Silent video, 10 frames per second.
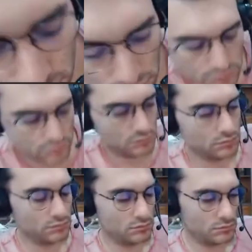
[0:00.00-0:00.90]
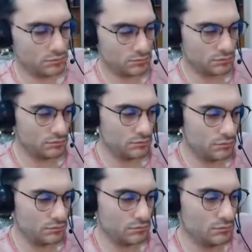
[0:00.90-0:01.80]

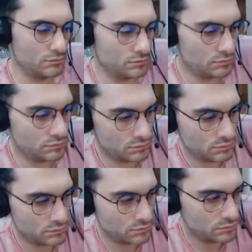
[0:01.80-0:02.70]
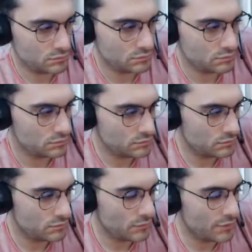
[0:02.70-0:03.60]

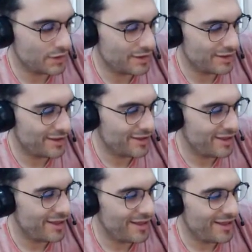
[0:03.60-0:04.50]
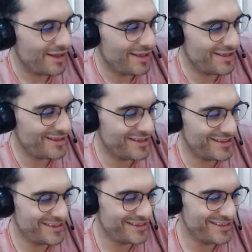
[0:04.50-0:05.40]

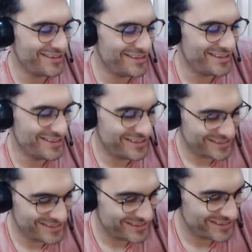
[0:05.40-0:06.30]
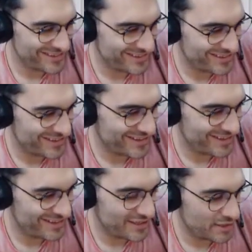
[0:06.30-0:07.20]

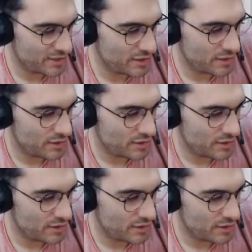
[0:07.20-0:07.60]
[no speech]